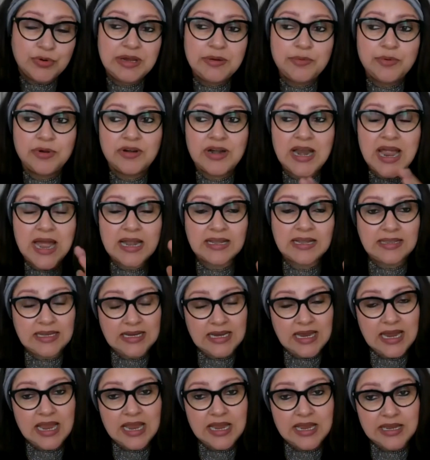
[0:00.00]
We were at
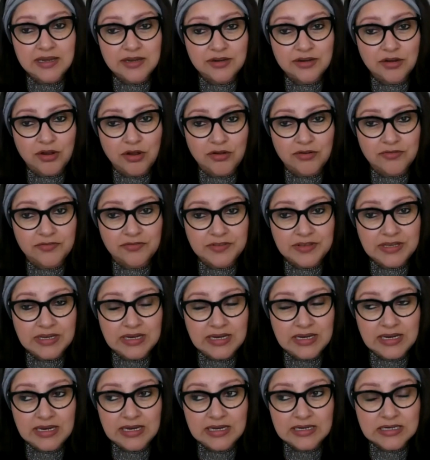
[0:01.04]
the end of
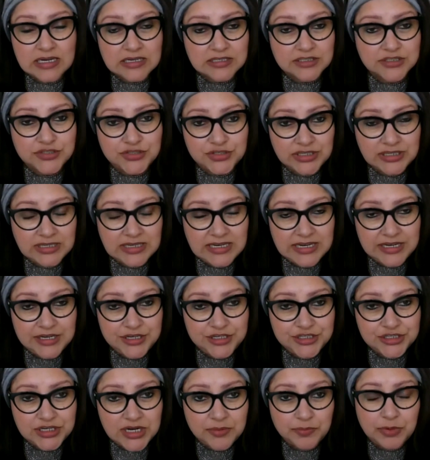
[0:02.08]
the industrial
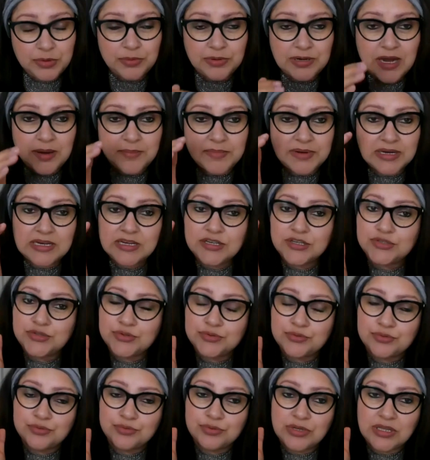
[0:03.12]
age, and we were coming
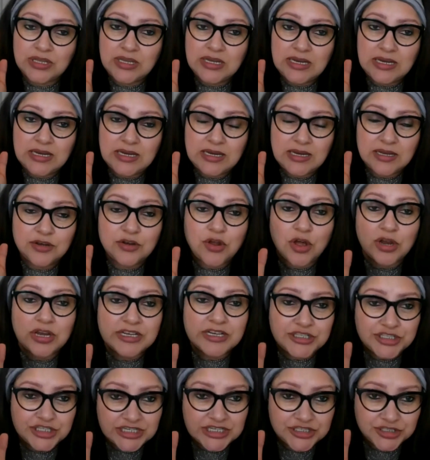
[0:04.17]
into the
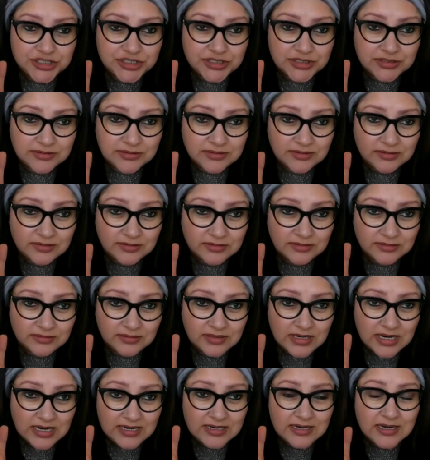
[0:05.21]
knowledge age,
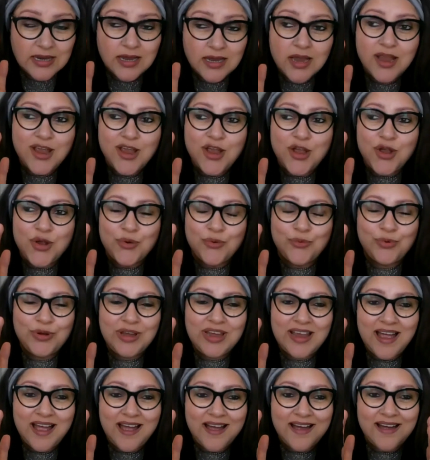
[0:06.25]
right?
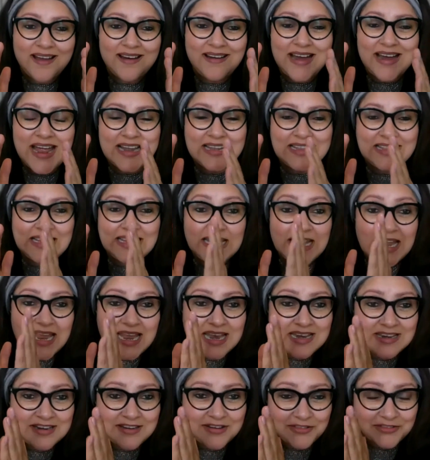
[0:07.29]
We are at the
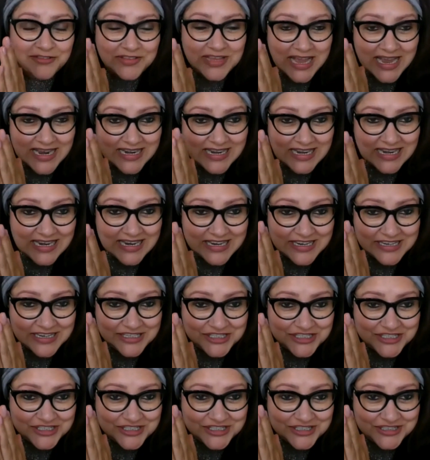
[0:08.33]
end of that
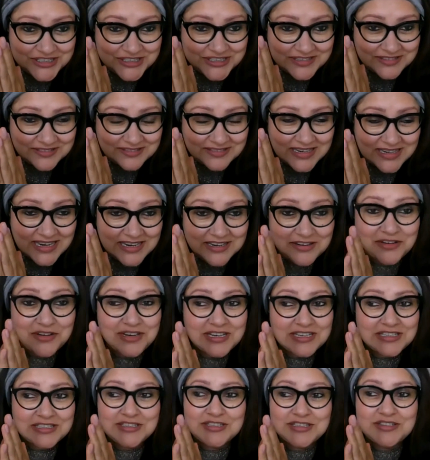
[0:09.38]
age, right?
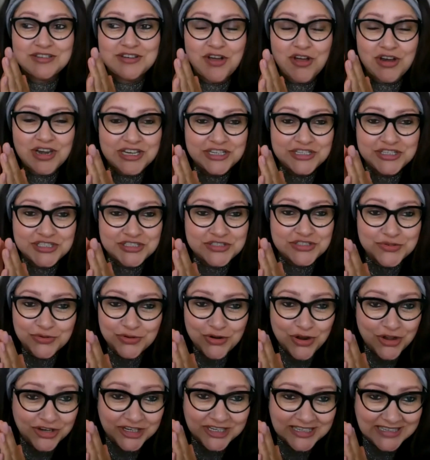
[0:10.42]
If knowledge is no
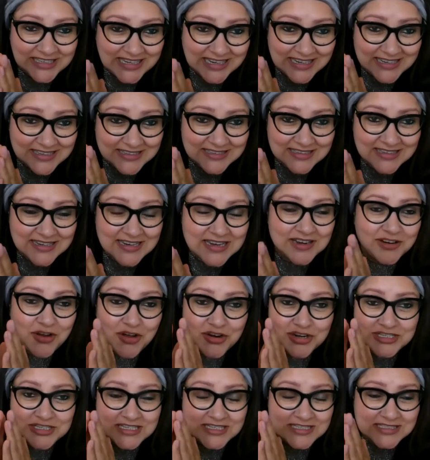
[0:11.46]
longer king,
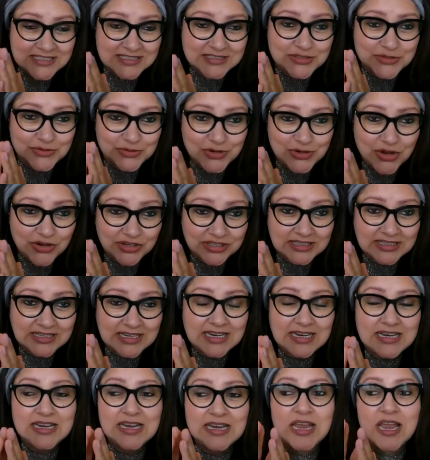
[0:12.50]
content is no longer
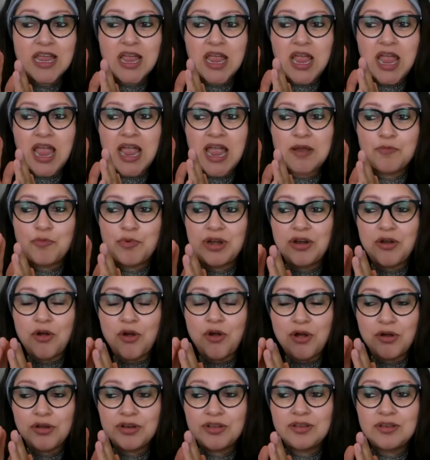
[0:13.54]
king, and we're
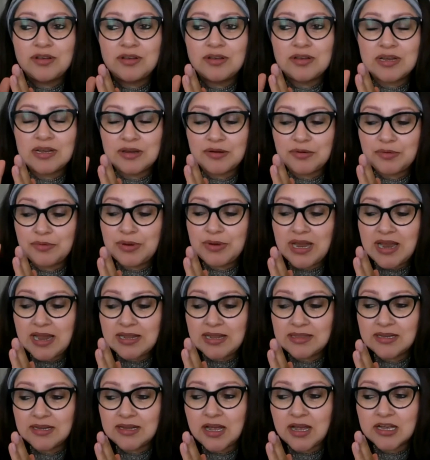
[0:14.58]

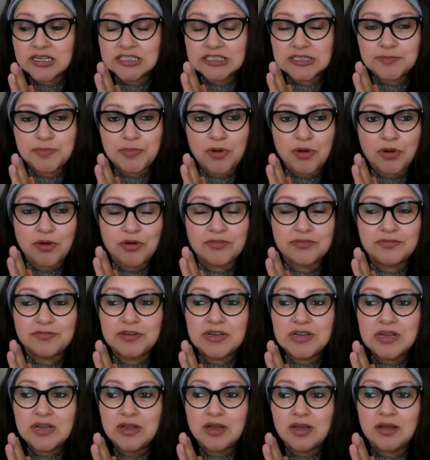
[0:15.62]
at the cusp of,
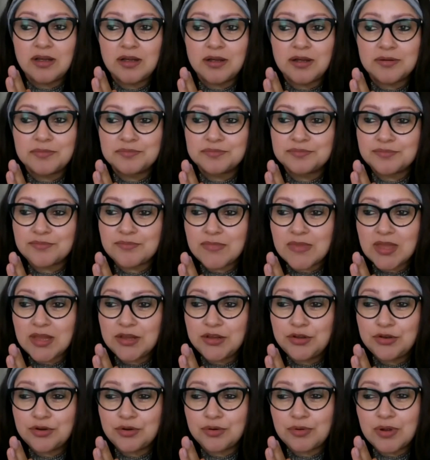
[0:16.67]
um,
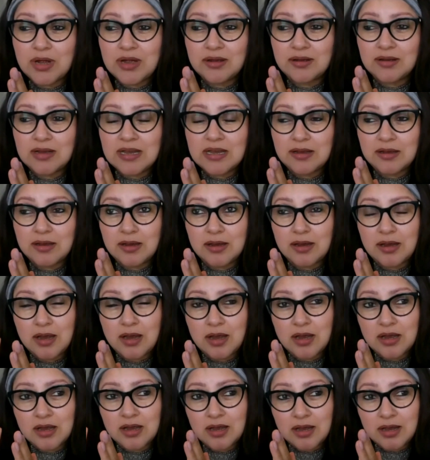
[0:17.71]
you know,
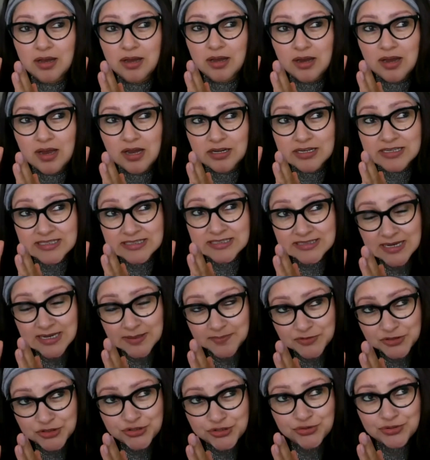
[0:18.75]
a
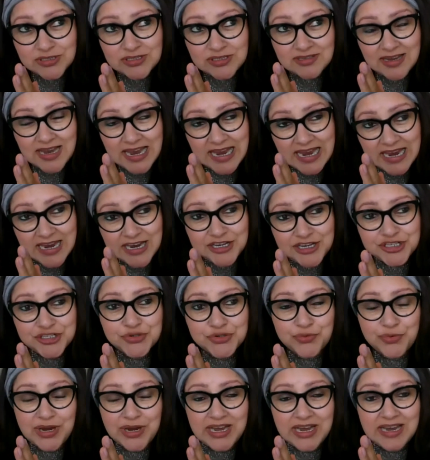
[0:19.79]
conceptual age
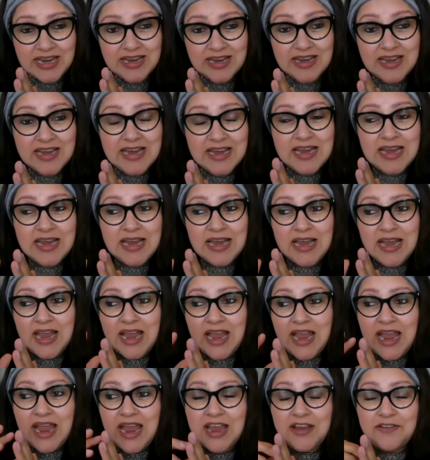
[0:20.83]
where
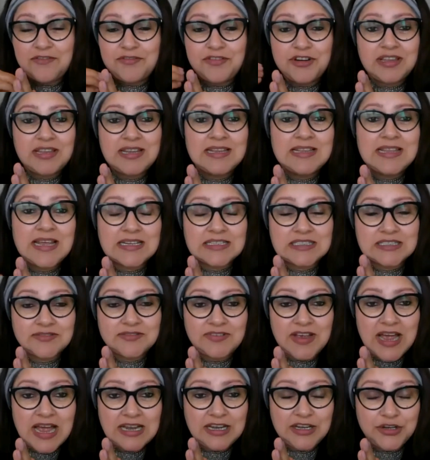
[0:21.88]
everything that's
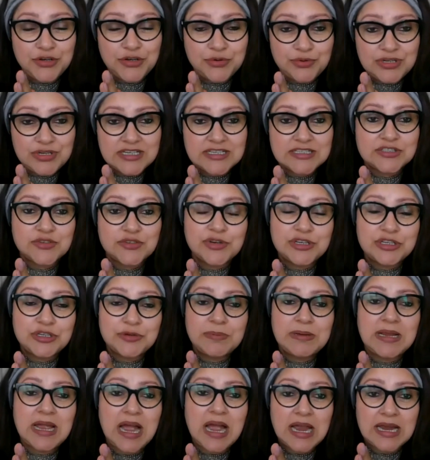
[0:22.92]
valued is going to
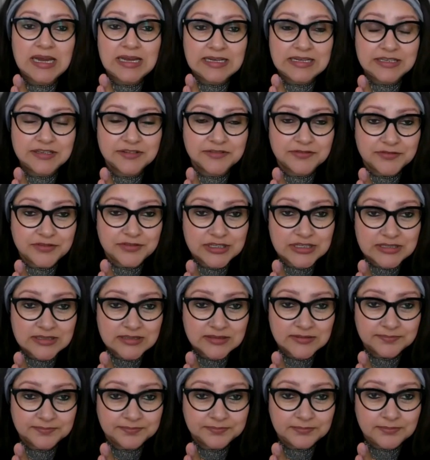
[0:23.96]
be highly different.